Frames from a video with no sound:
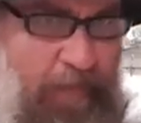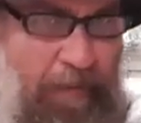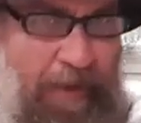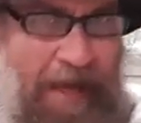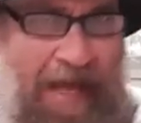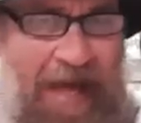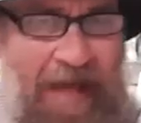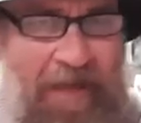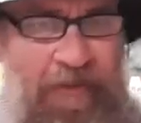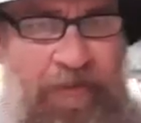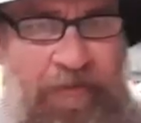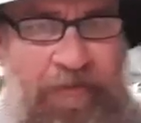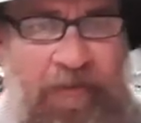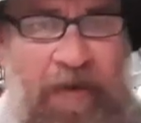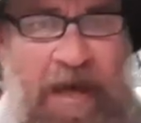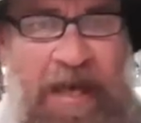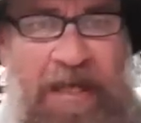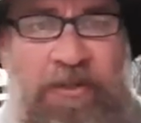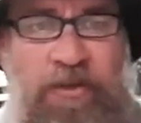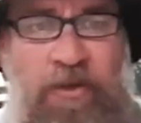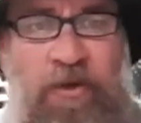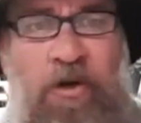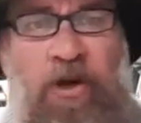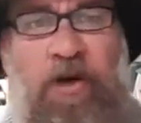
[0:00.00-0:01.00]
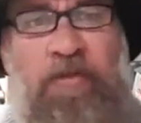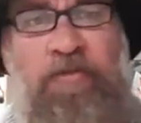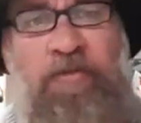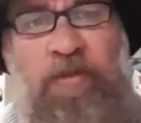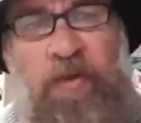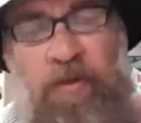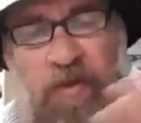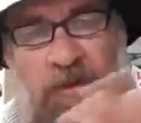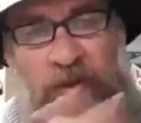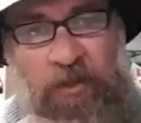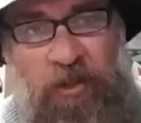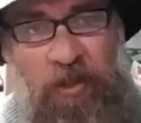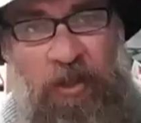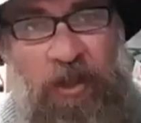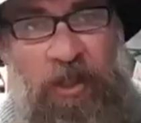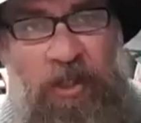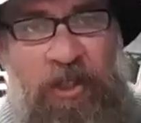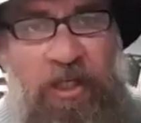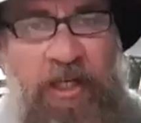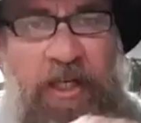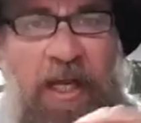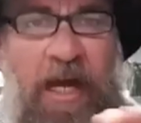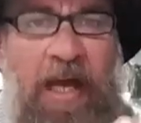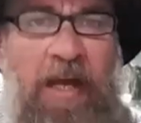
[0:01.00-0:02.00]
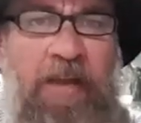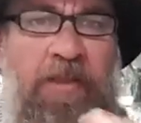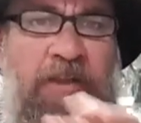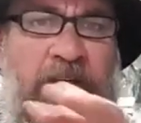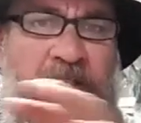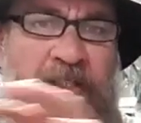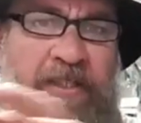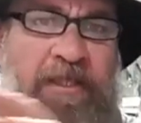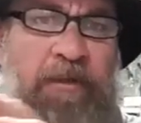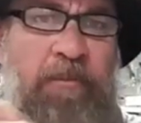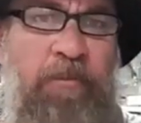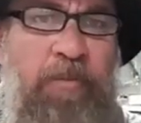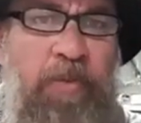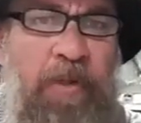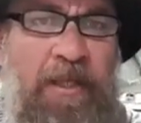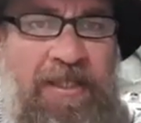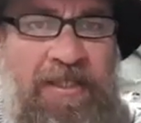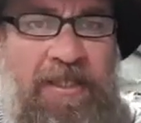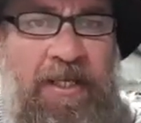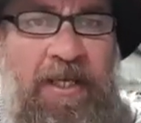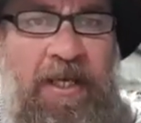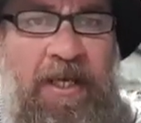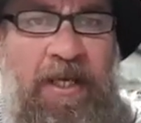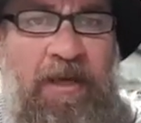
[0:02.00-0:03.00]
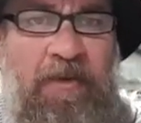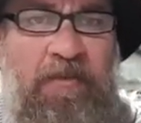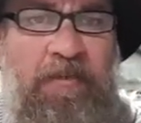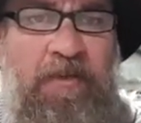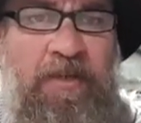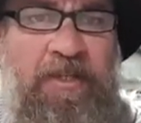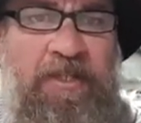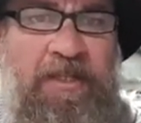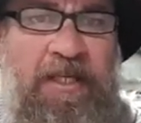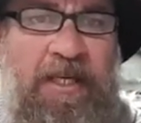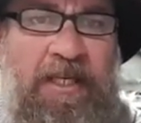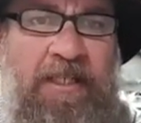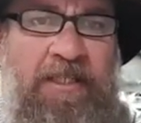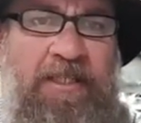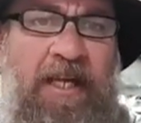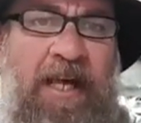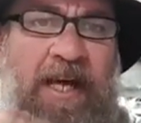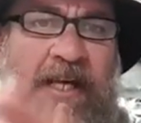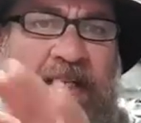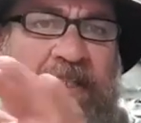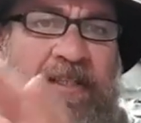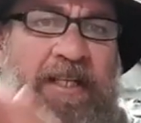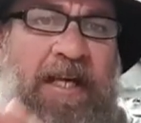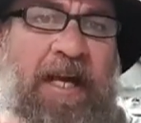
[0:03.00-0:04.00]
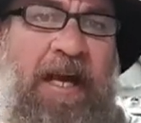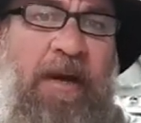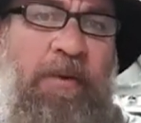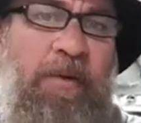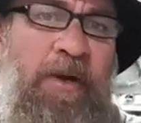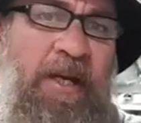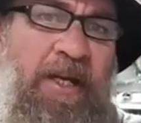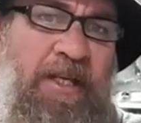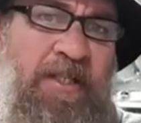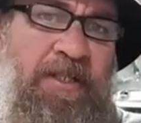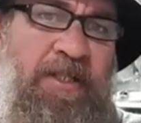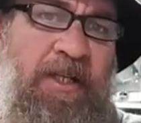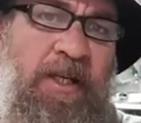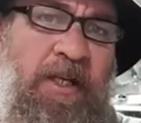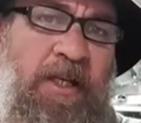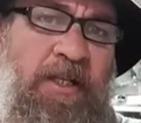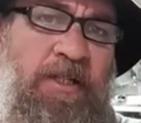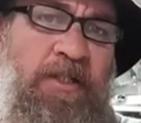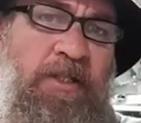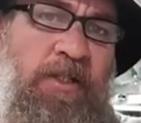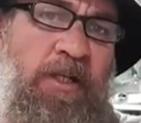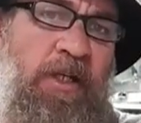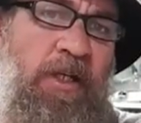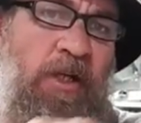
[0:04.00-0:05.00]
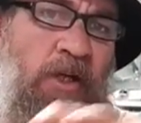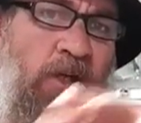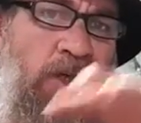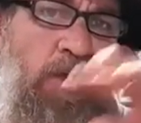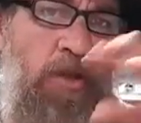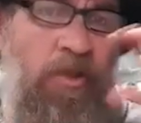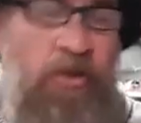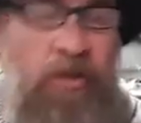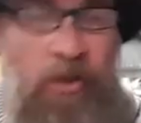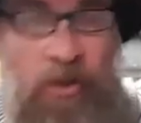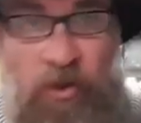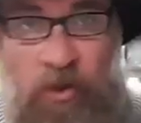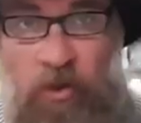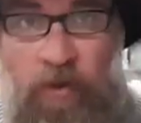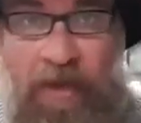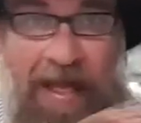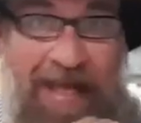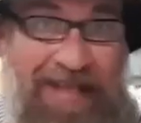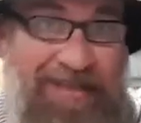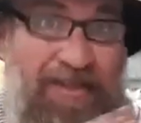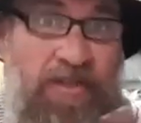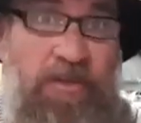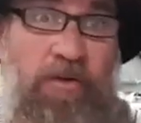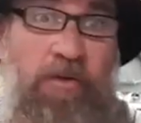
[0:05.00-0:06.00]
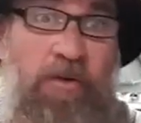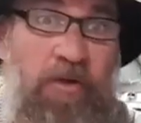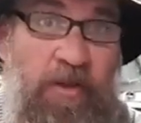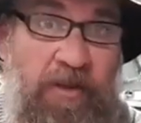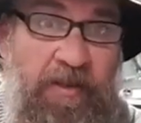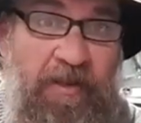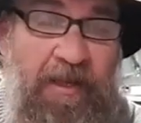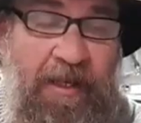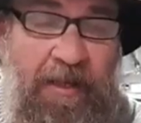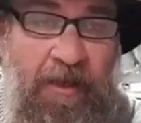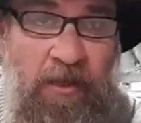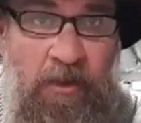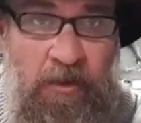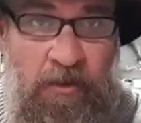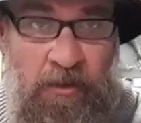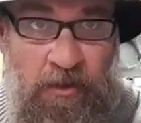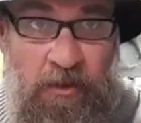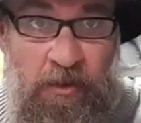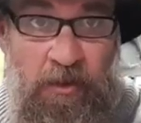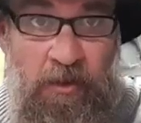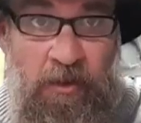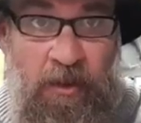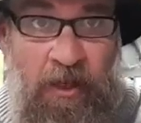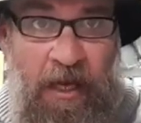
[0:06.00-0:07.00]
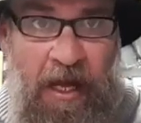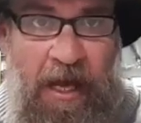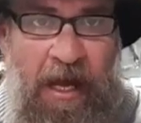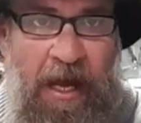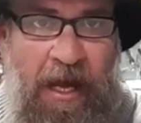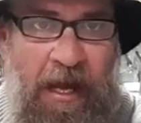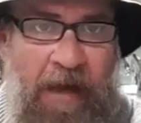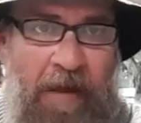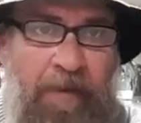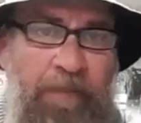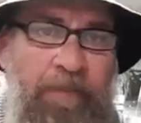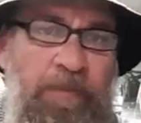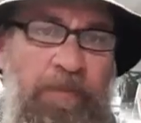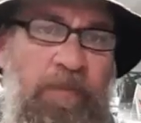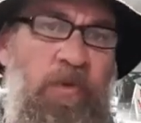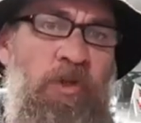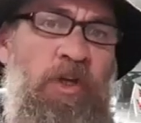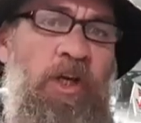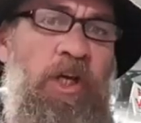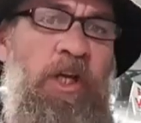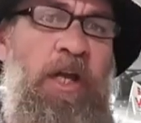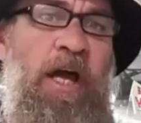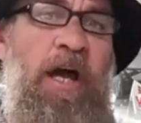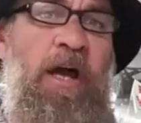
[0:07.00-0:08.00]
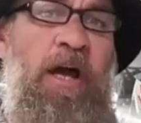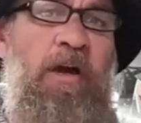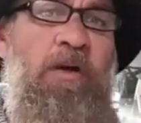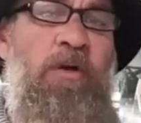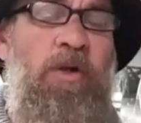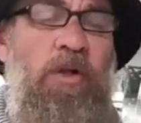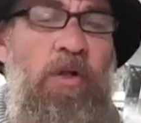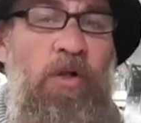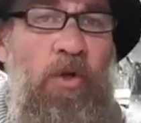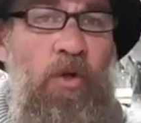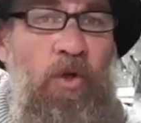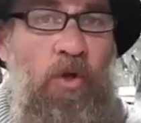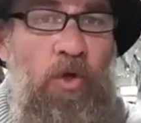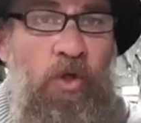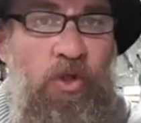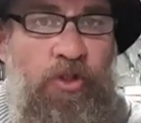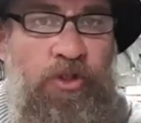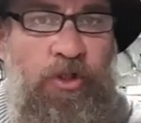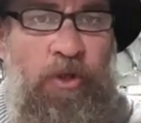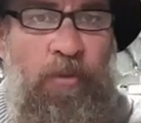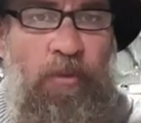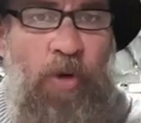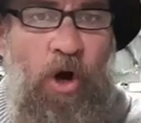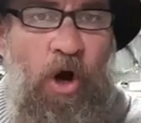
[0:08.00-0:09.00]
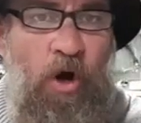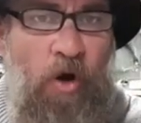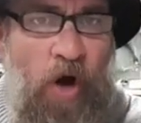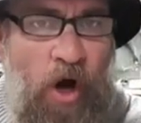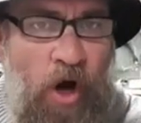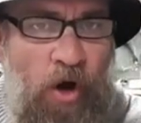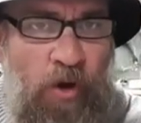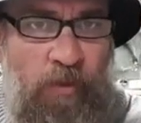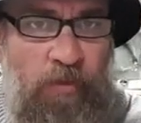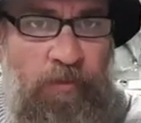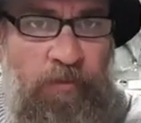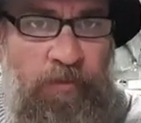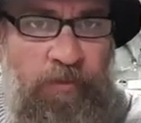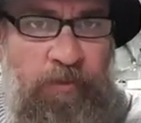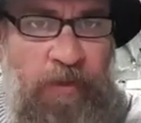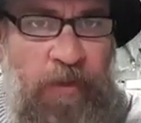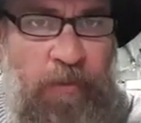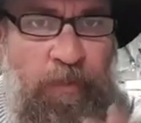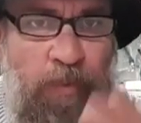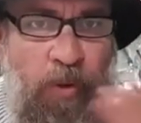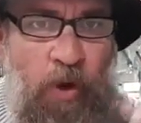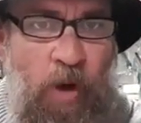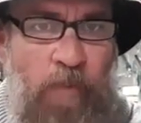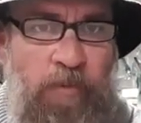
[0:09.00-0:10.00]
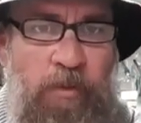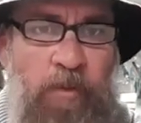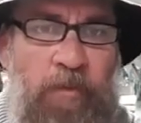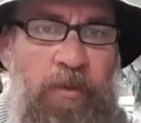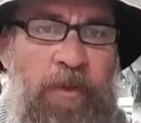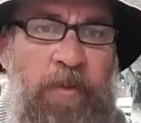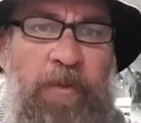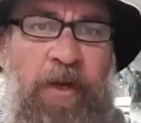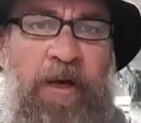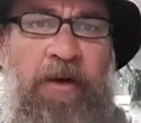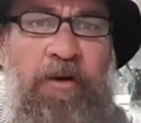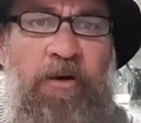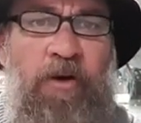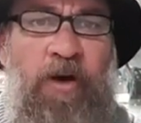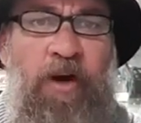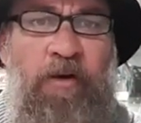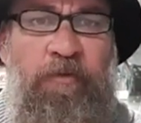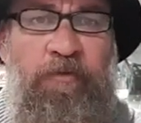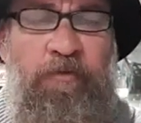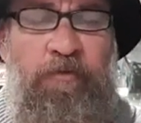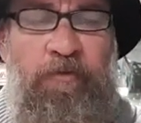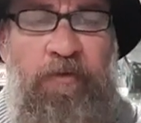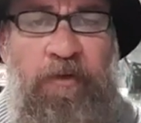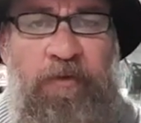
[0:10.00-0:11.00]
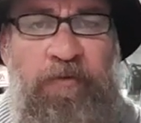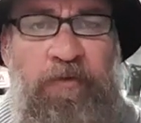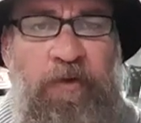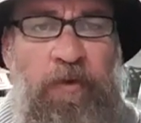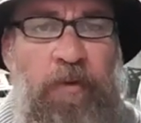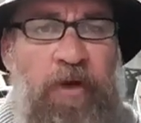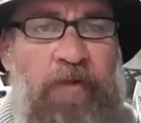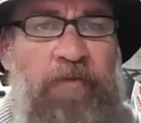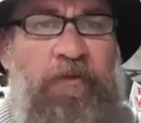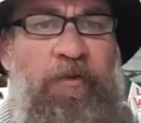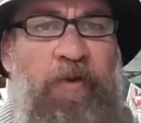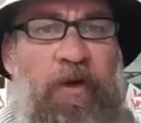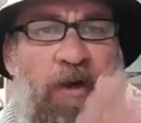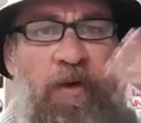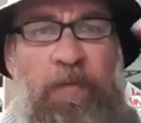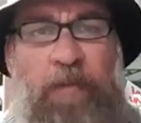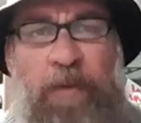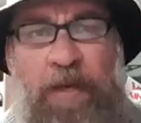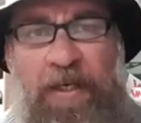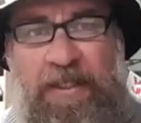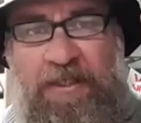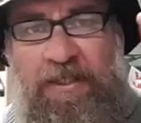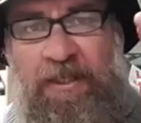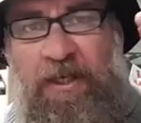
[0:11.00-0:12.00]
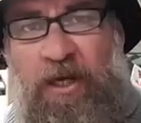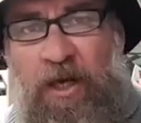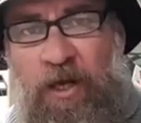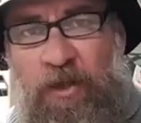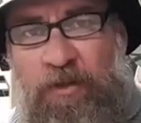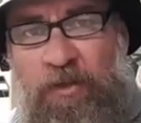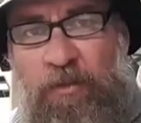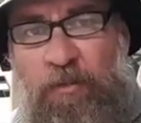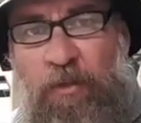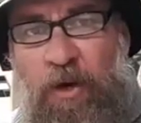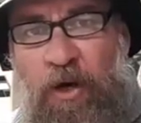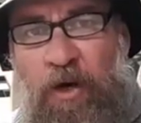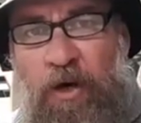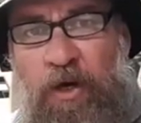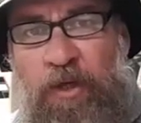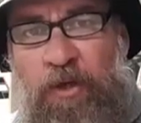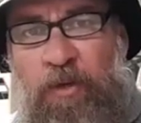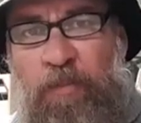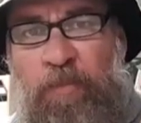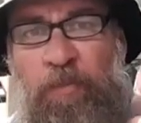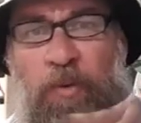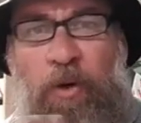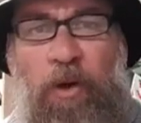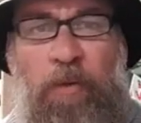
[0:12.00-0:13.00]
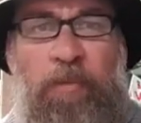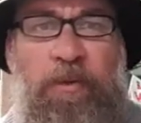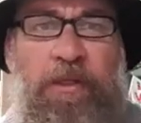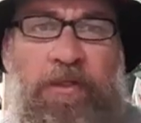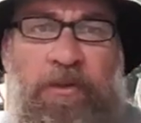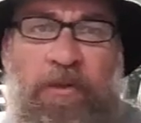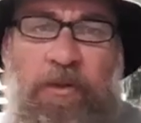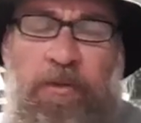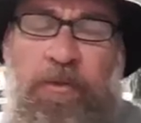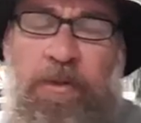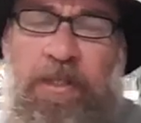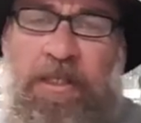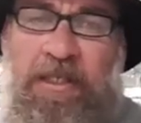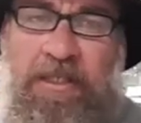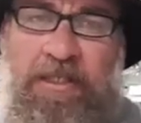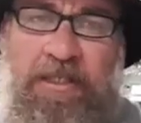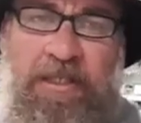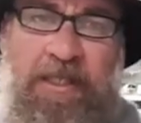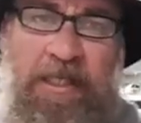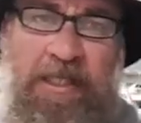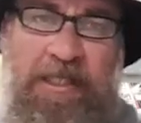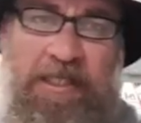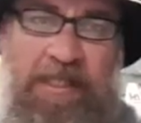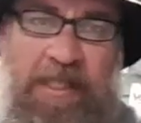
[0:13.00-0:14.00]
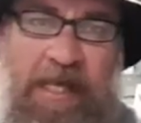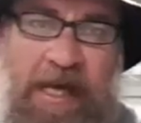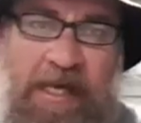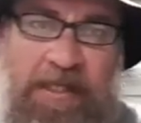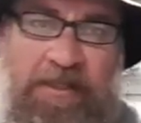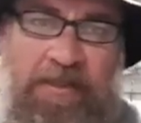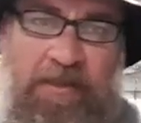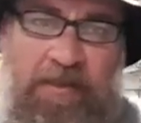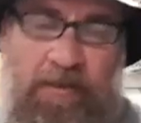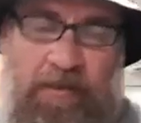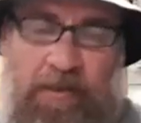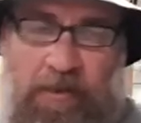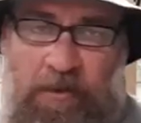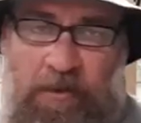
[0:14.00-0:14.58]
bar the factor of, you know, the simplicity of the 6000, how easy it is to use and all that sort of thing. You know, tomorrow, you're probably better off, if you want to find a piece of gold tomorrow, you'll probably do it with your 6000